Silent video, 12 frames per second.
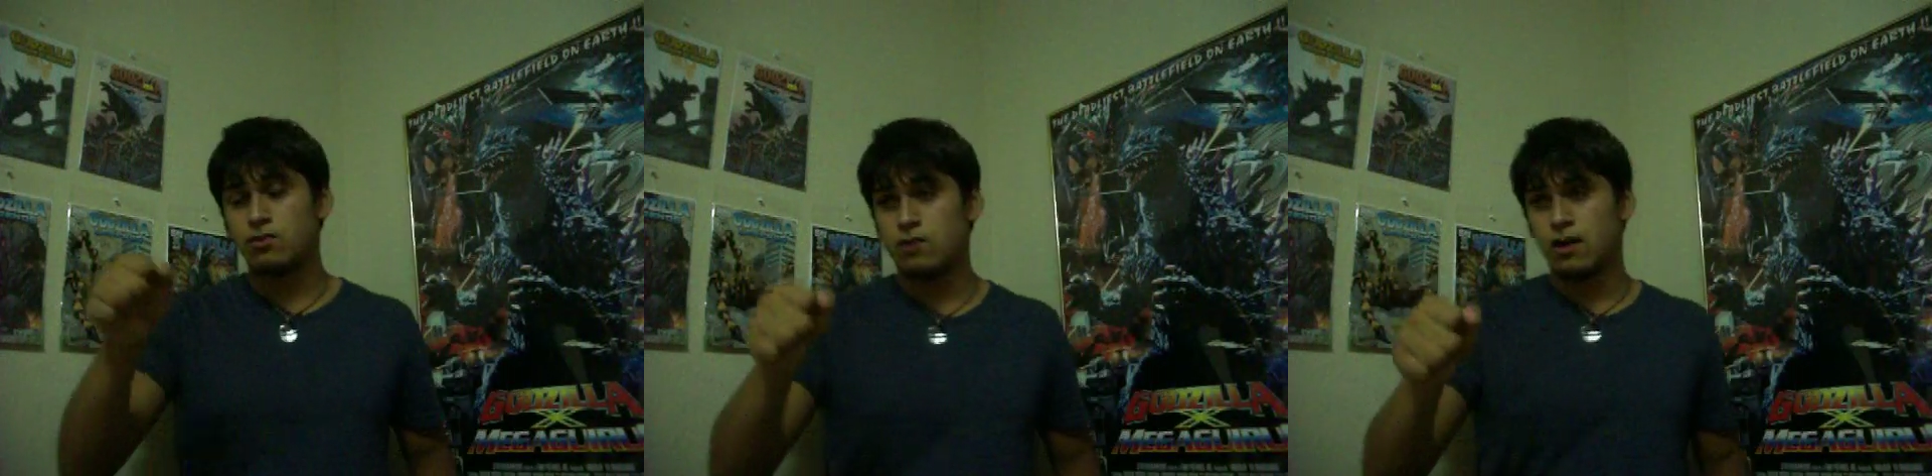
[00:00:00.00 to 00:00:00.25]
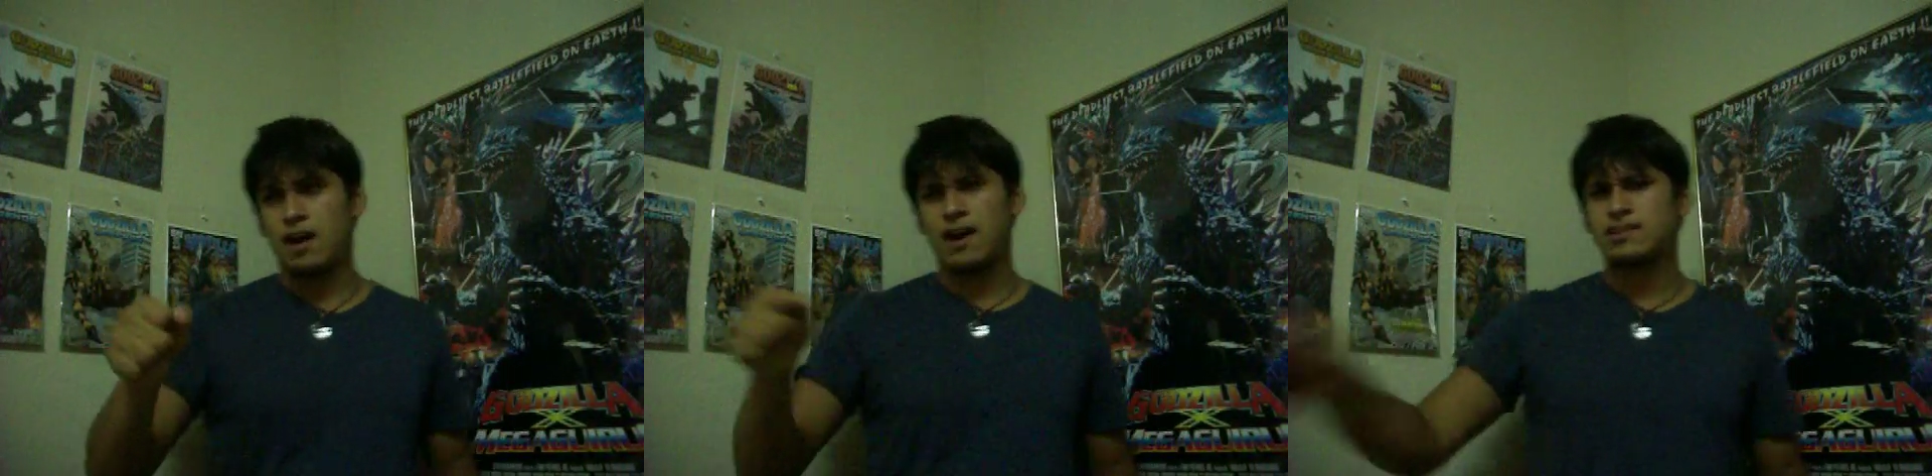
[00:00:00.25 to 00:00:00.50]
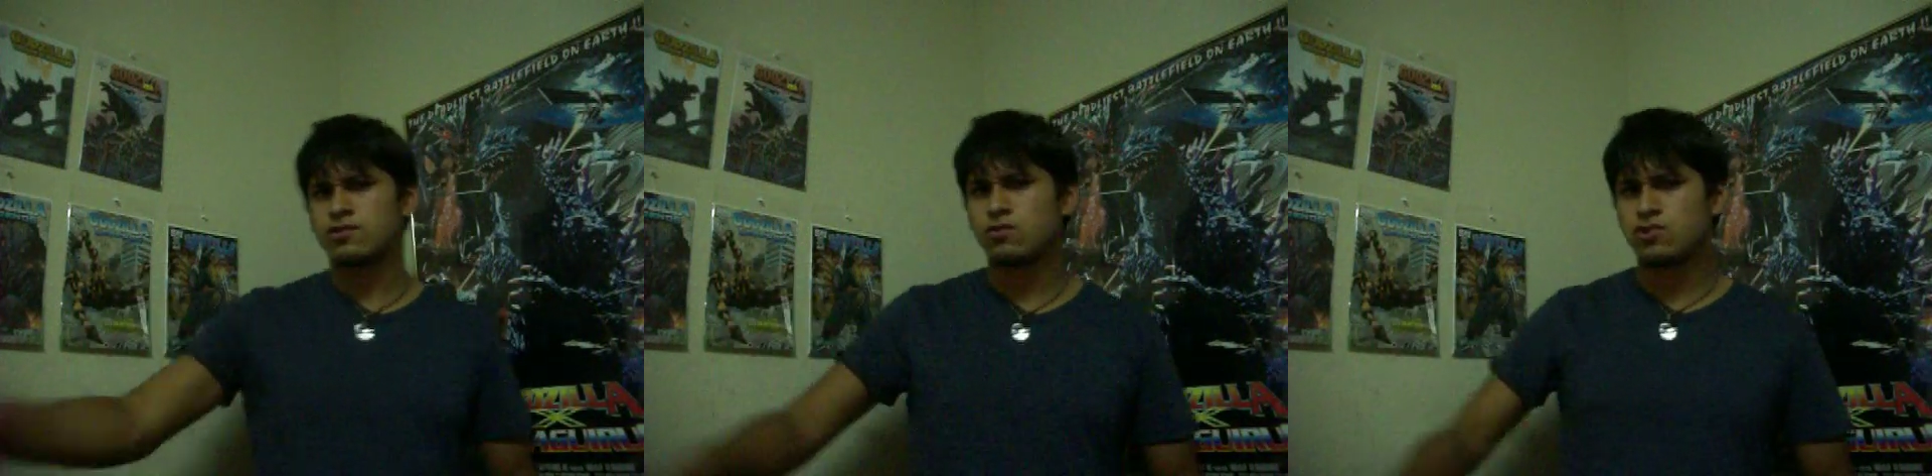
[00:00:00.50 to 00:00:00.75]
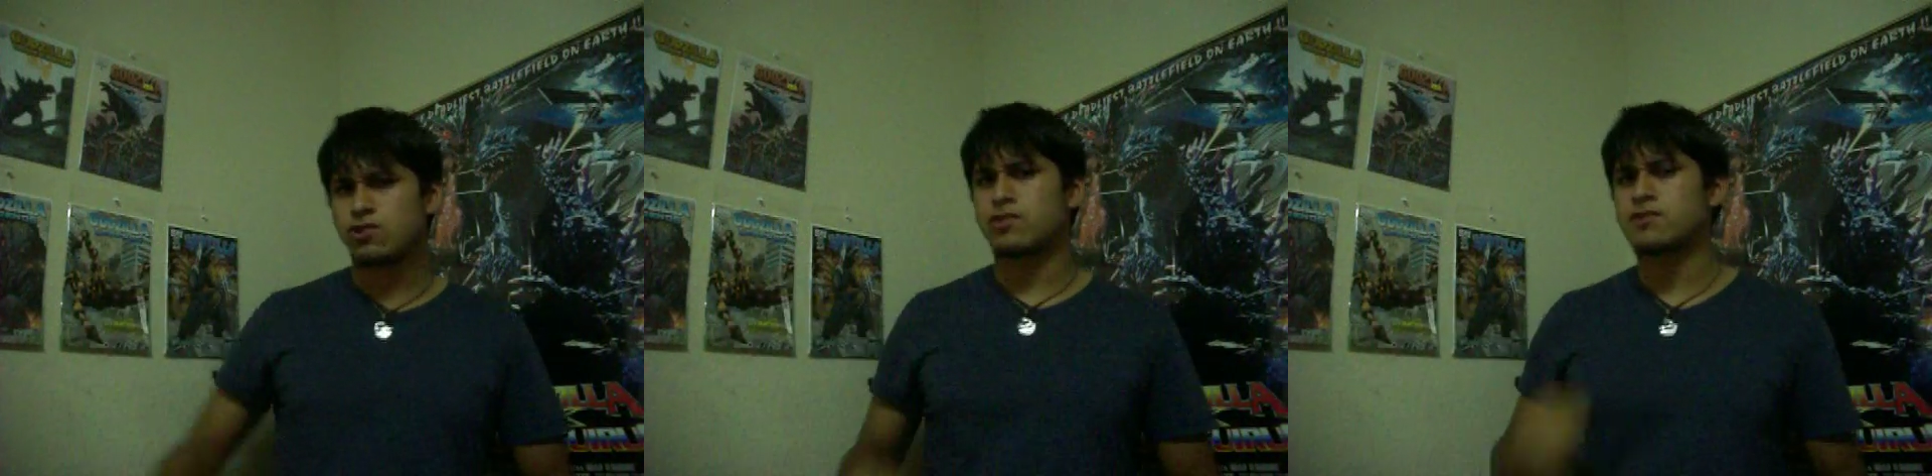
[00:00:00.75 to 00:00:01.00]
two high
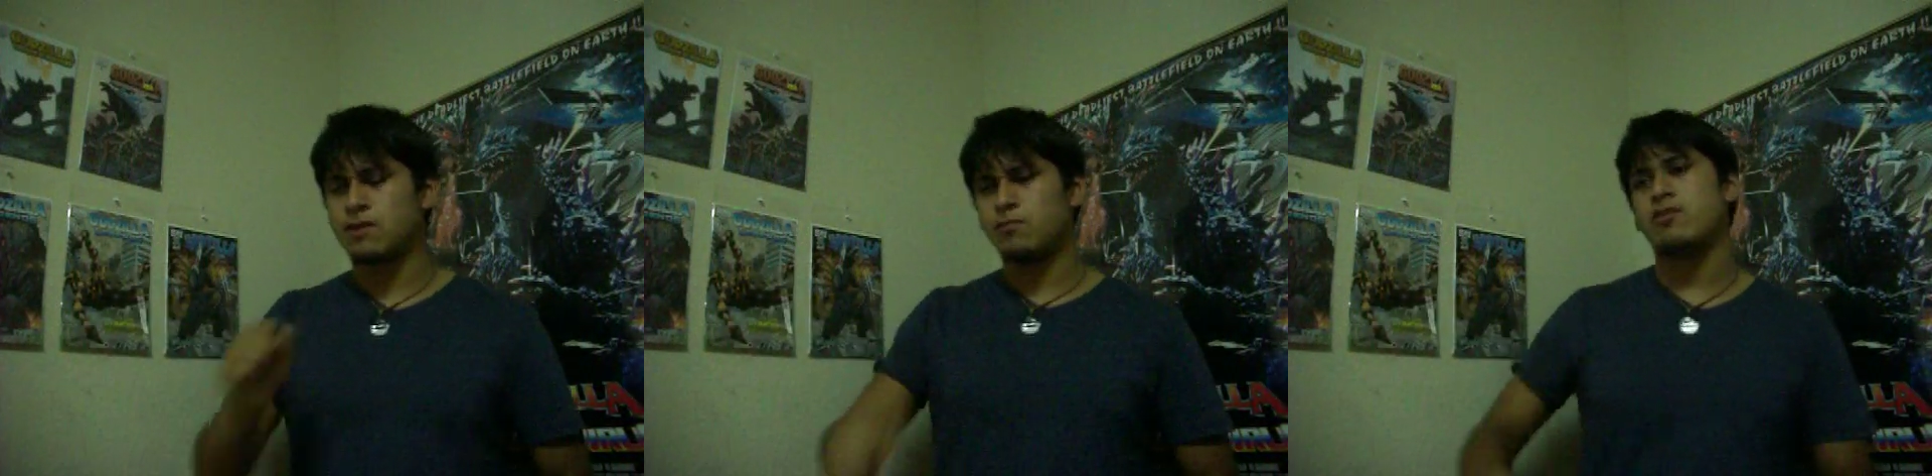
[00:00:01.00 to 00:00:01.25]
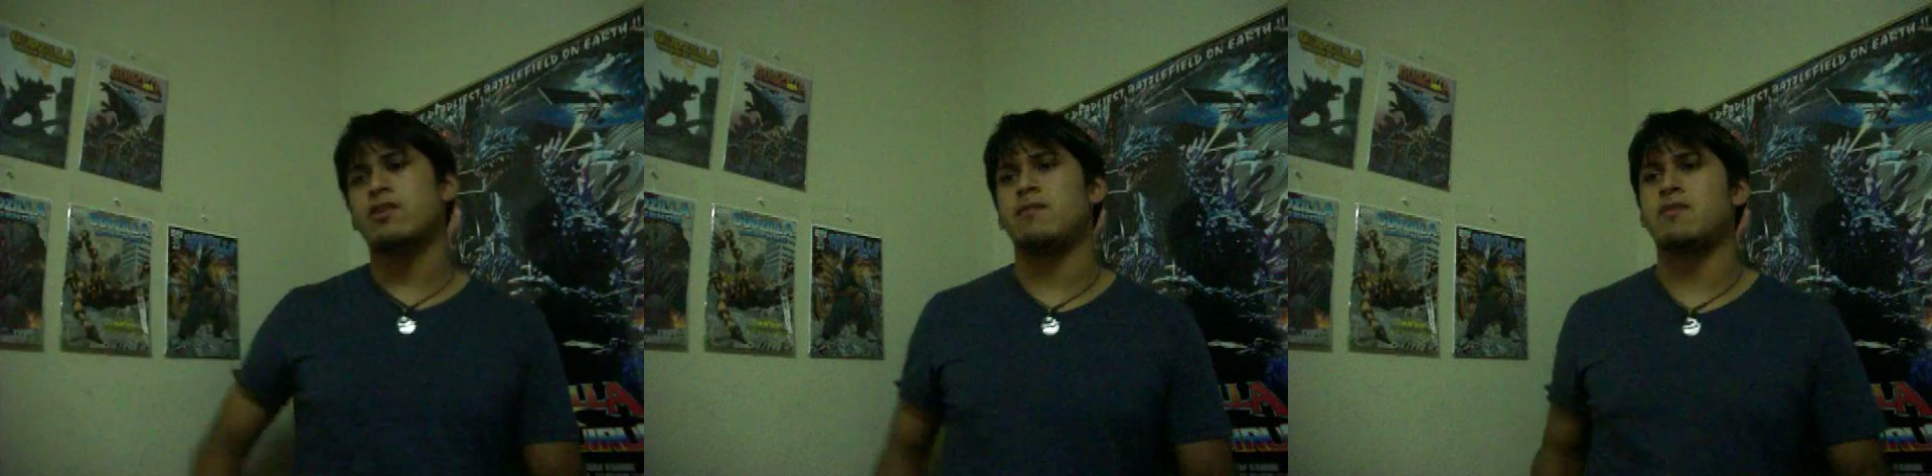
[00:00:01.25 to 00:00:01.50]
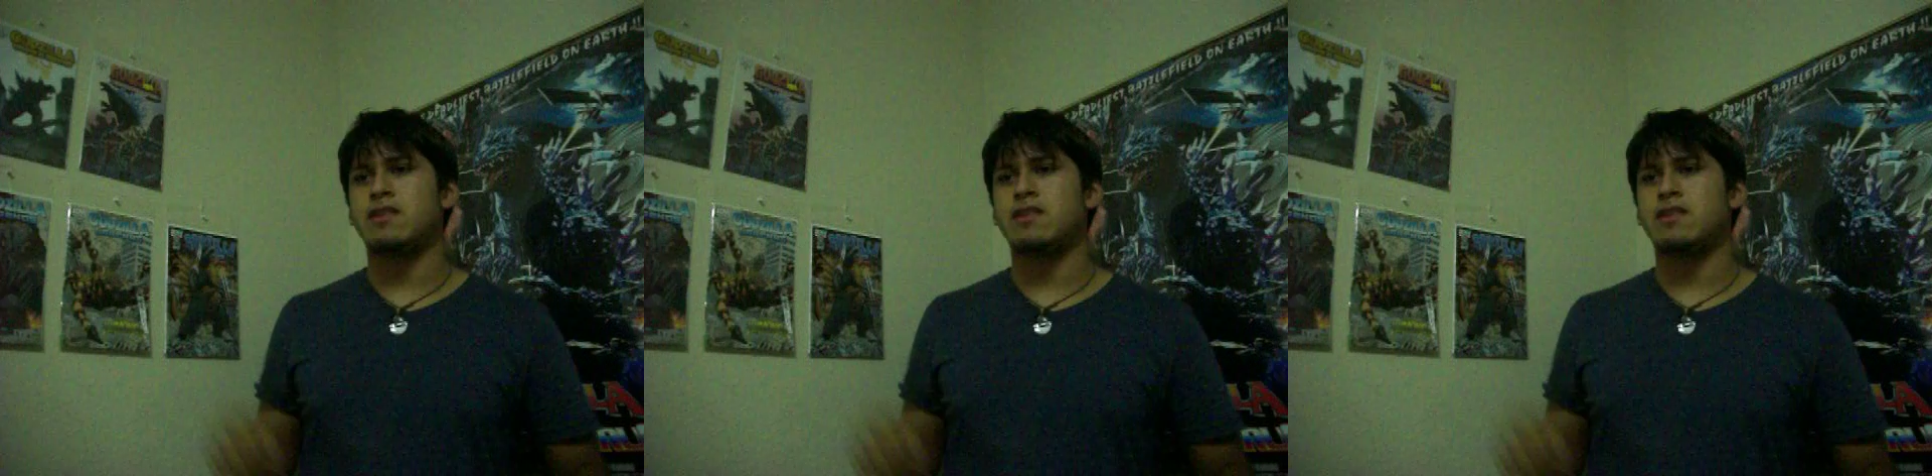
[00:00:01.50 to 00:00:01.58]
school jerks that bully him,